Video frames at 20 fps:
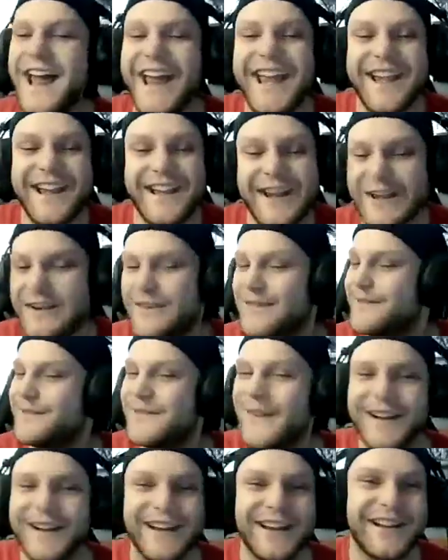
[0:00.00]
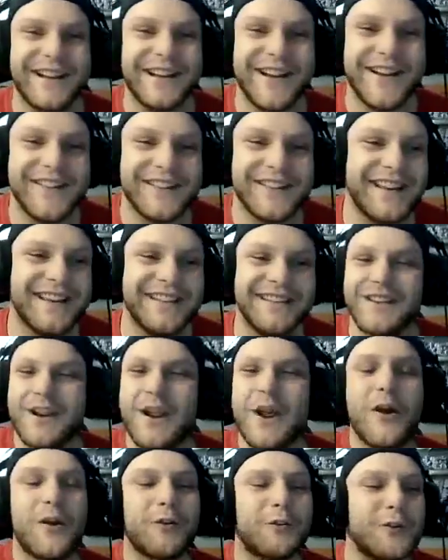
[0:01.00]
He just fucking goes. And
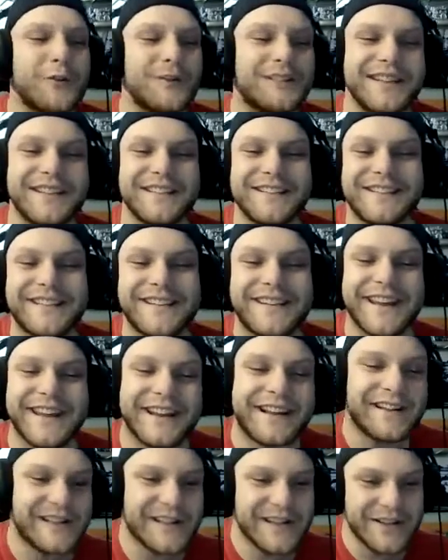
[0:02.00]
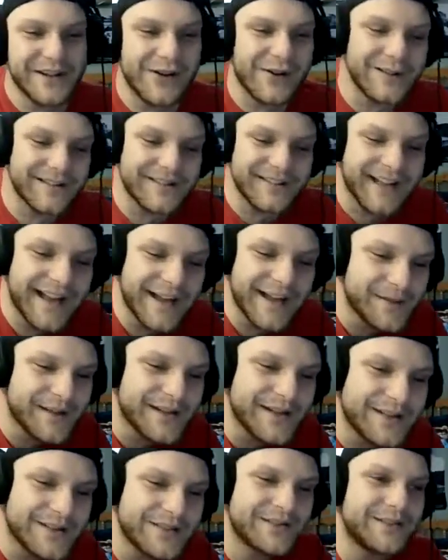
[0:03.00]
Ruthie's giggling the whole time
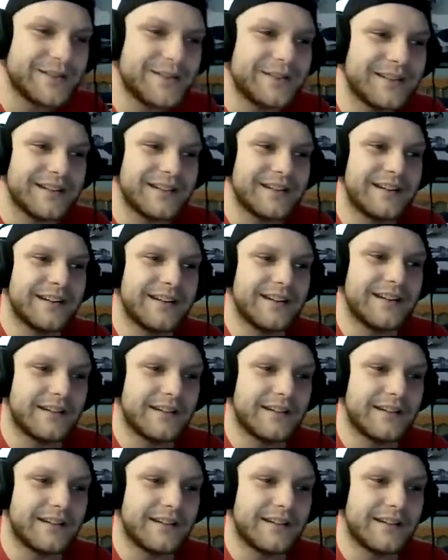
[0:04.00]
on his shoulder.